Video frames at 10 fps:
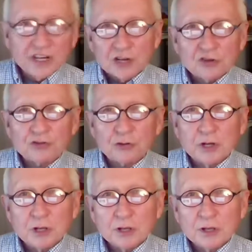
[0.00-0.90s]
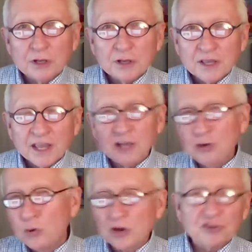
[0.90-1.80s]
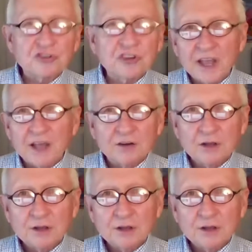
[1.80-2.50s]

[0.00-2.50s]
industry and you understand